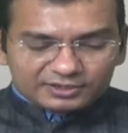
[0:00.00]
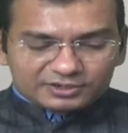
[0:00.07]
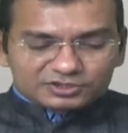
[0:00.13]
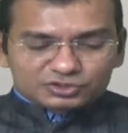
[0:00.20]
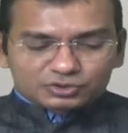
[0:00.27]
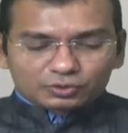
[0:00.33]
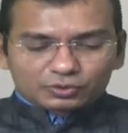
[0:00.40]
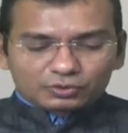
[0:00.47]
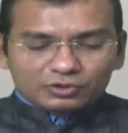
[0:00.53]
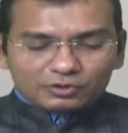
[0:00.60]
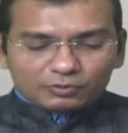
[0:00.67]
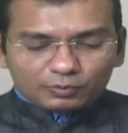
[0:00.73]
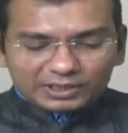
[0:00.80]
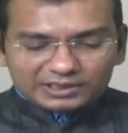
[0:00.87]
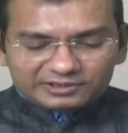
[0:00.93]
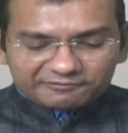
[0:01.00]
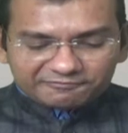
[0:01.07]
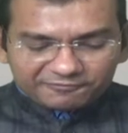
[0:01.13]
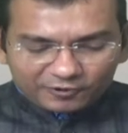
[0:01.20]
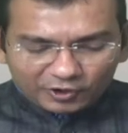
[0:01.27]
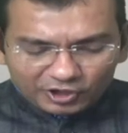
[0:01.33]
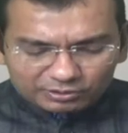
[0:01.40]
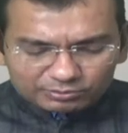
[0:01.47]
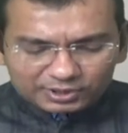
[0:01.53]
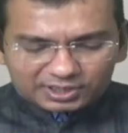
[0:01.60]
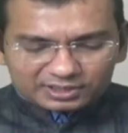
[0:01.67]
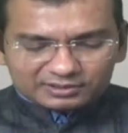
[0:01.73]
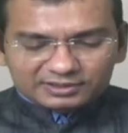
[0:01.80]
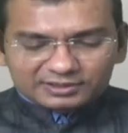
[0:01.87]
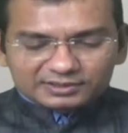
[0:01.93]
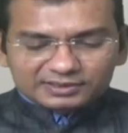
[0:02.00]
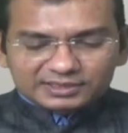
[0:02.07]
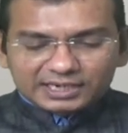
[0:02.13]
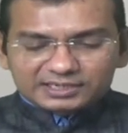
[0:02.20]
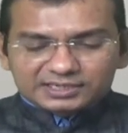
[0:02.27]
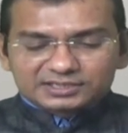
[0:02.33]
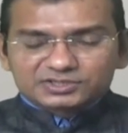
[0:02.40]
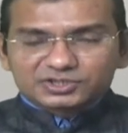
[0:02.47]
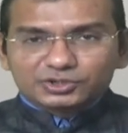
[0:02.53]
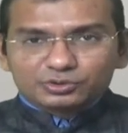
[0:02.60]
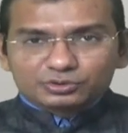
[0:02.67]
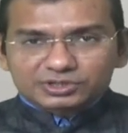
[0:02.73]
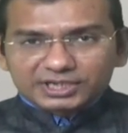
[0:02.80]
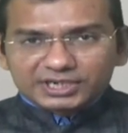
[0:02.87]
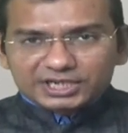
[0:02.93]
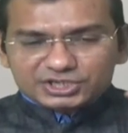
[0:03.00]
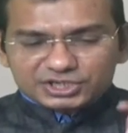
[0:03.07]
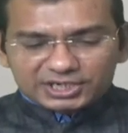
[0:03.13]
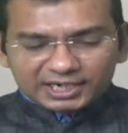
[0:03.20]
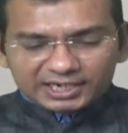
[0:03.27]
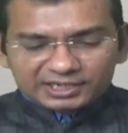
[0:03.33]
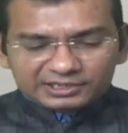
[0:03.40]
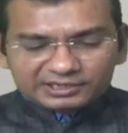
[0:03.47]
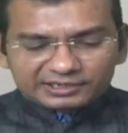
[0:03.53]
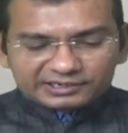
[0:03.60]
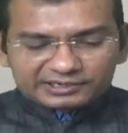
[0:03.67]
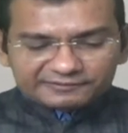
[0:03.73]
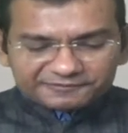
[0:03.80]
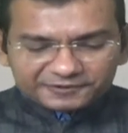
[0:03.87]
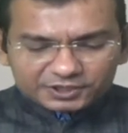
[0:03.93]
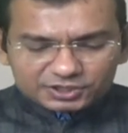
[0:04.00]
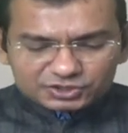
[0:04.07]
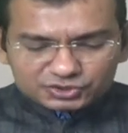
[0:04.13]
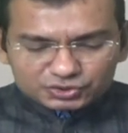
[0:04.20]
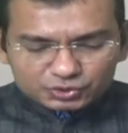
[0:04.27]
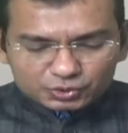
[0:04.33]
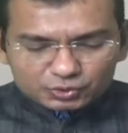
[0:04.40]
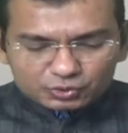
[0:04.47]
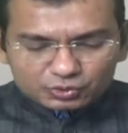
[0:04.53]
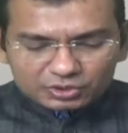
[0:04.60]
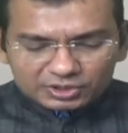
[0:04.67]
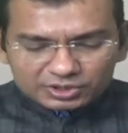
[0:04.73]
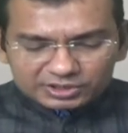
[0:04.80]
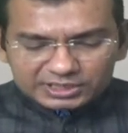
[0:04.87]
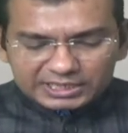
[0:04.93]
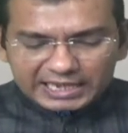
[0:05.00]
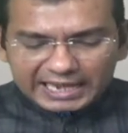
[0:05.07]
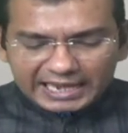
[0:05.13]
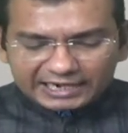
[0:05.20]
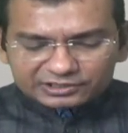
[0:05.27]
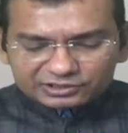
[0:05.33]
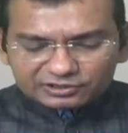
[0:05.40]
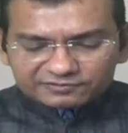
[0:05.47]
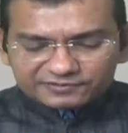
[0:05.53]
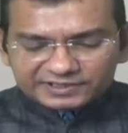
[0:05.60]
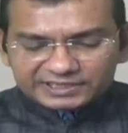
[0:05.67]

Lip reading: So while the former that is euthanasia, refers to the act of